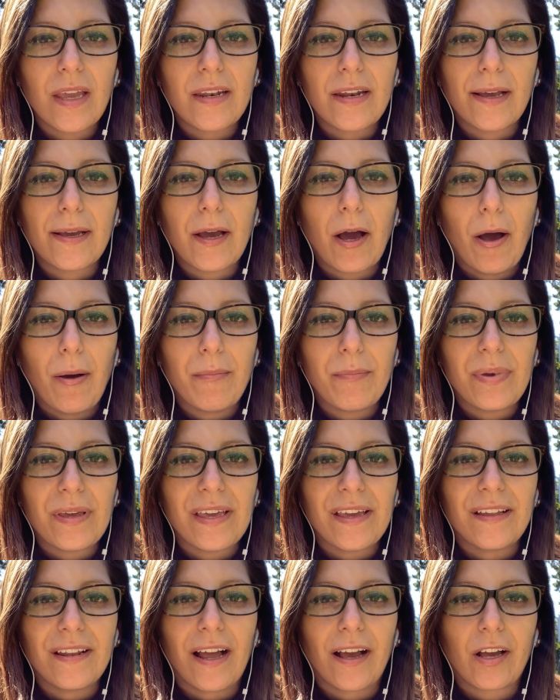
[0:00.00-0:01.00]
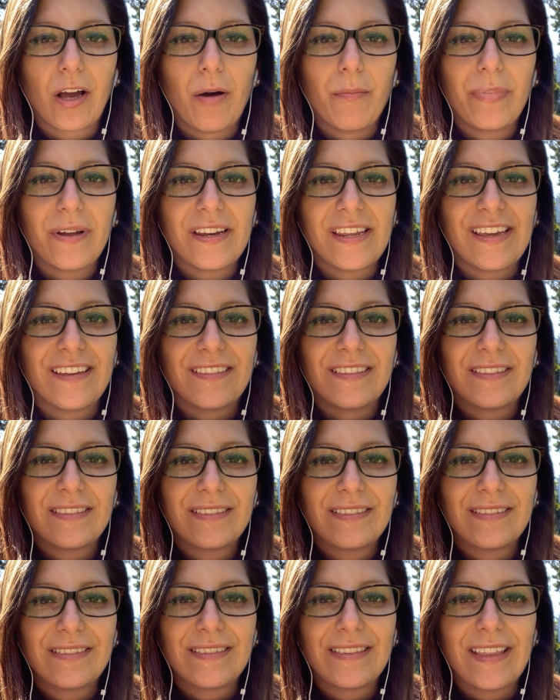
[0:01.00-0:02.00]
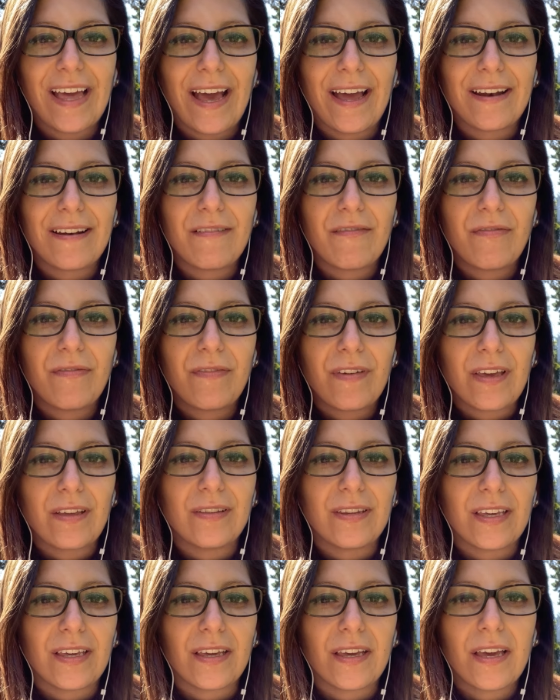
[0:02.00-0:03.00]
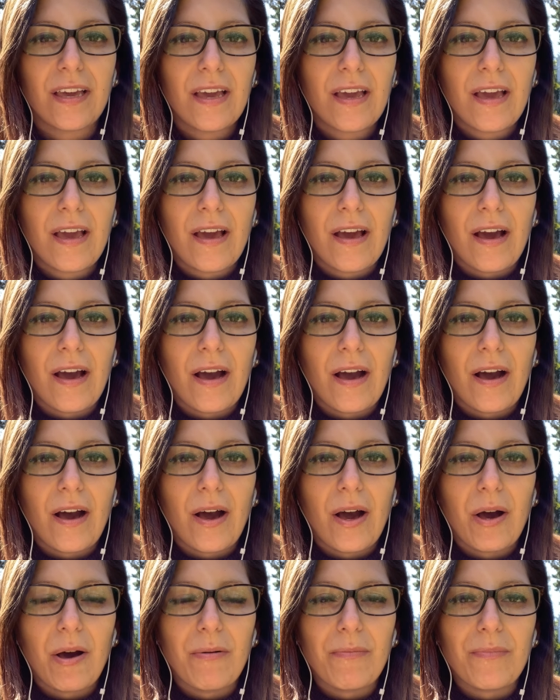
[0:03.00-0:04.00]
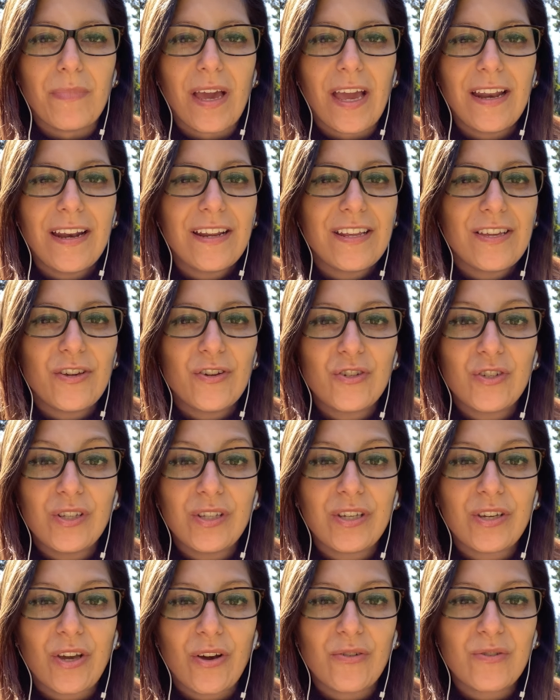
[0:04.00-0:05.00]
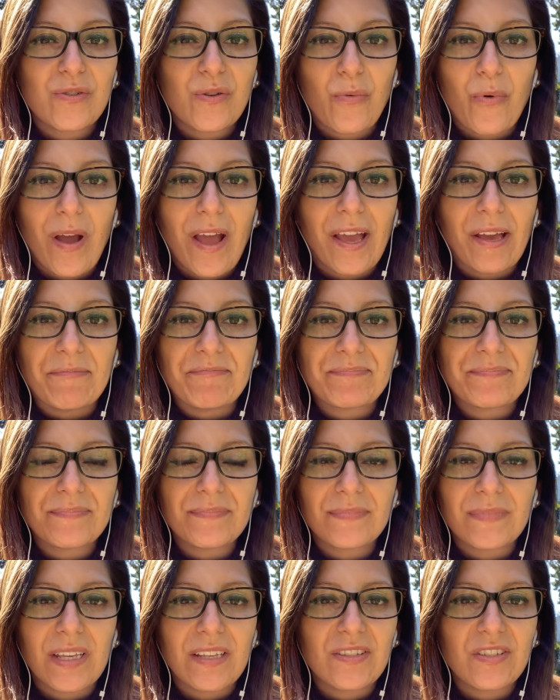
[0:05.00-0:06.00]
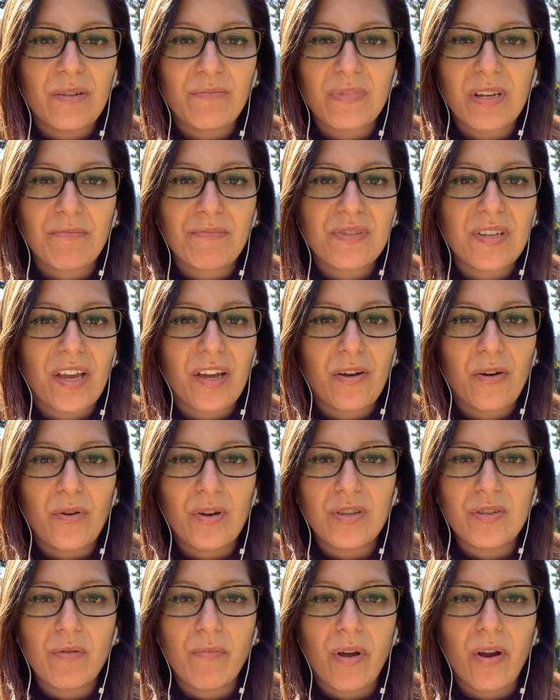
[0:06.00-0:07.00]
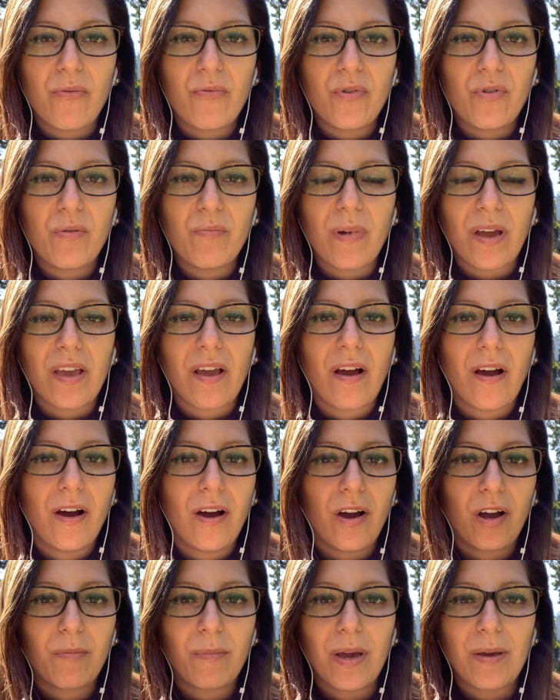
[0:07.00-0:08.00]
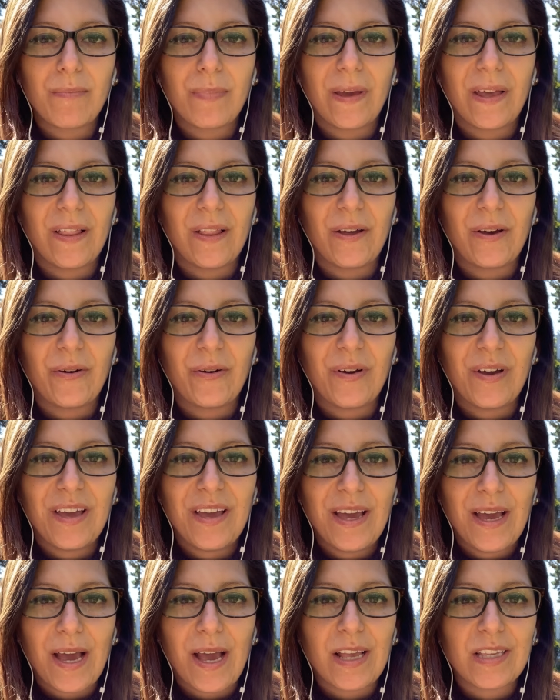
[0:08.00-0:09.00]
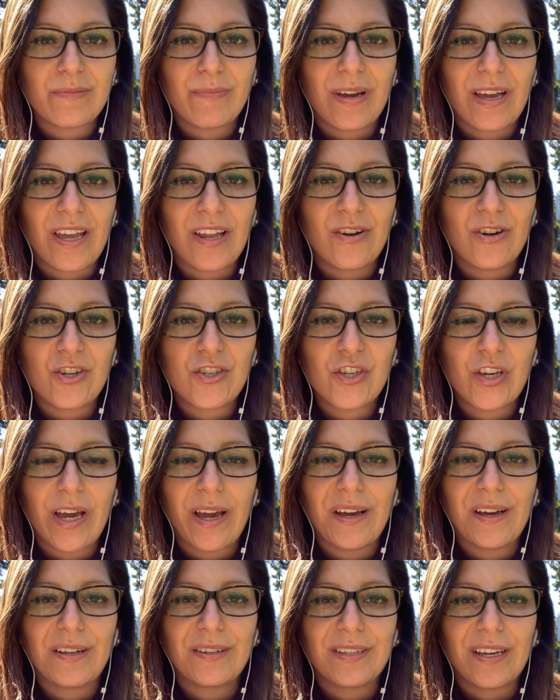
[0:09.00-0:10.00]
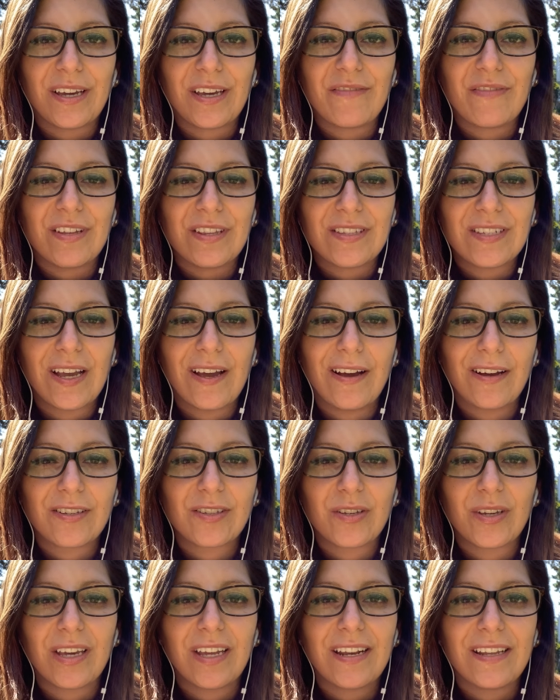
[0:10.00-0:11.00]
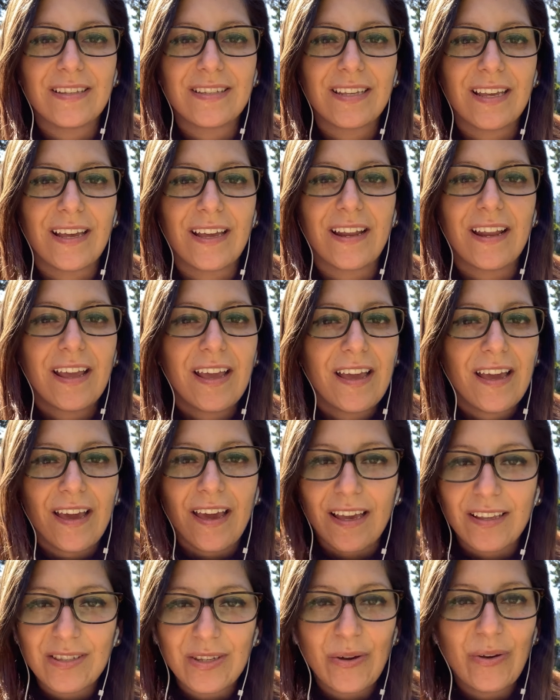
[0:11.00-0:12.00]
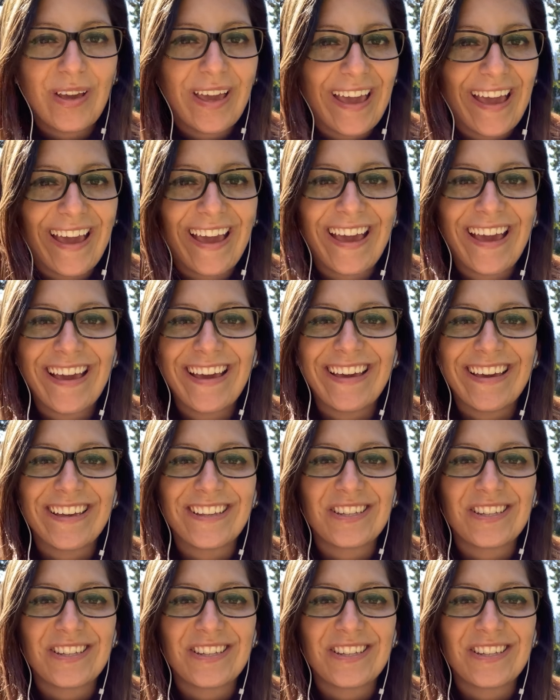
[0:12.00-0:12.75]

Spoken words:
accompany that feeling. And it usually goes away. And sometimes I go into my room, I hug my pillow as my inner child. I even talk to it and say, it's okay,